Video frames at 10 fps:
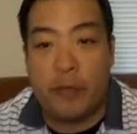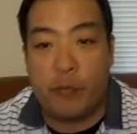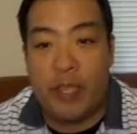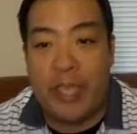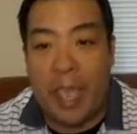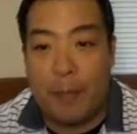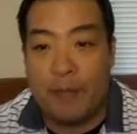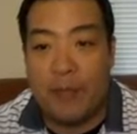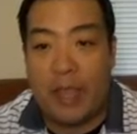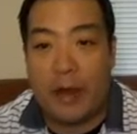let's recap
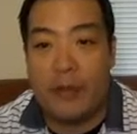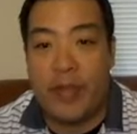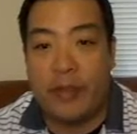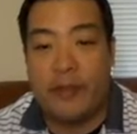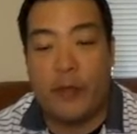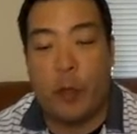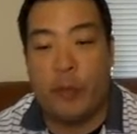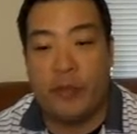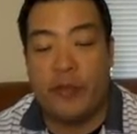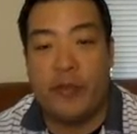the Valero Texas
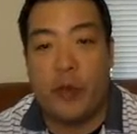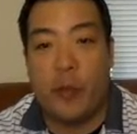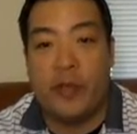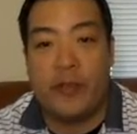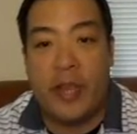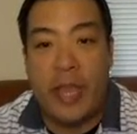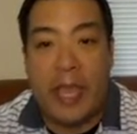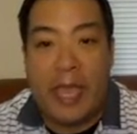Open, since there wasn't